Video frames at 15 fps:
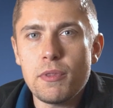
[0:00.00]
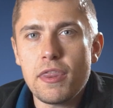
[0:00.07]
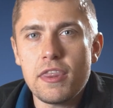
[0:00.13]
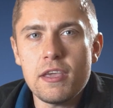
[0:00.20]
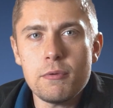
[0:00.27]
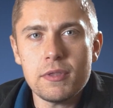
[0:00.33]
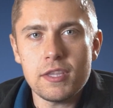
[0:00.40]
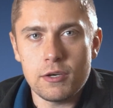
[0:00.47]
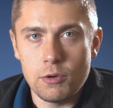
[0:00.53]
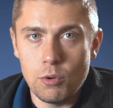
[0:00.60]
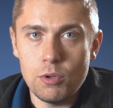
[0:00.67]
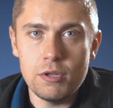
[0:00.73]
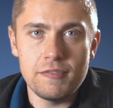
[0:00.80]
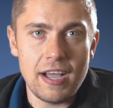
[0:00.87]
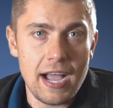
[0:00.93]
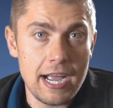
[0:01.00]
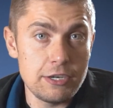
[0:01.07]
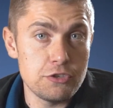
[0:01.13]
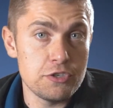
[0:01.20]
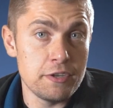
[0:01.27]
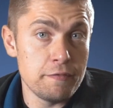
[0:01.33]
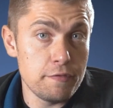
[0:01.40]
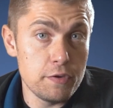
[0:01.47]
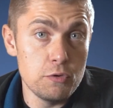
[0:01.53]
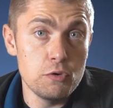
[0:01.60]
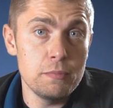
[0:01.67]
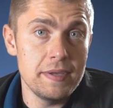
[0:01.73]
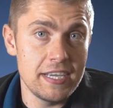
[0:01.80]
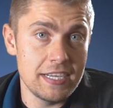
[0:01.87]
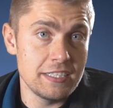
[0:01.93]
You would think with the goal of hydrogen
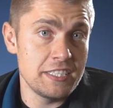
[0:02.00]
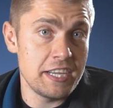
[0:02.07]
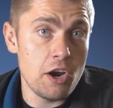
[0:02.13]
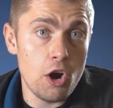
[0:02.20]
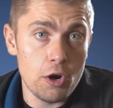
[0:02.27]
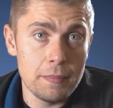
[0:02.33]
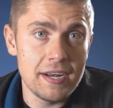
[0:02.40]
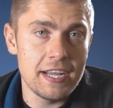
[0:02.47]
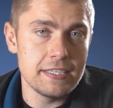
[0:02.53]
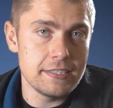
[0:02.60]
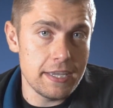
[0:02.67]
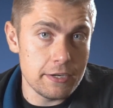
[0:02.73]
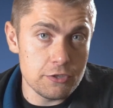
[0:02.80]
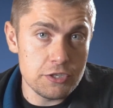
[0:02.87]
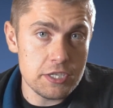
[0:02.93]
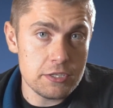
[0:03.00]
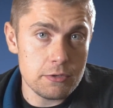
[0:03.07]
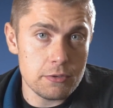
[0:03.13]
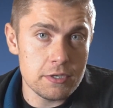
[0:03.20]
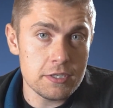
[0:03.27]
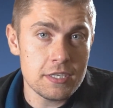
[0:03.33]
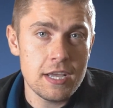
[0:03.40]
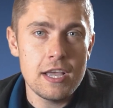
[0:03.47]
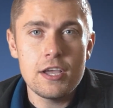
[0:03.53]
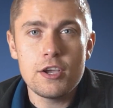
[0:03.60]
fuel being a decarbonized energy source,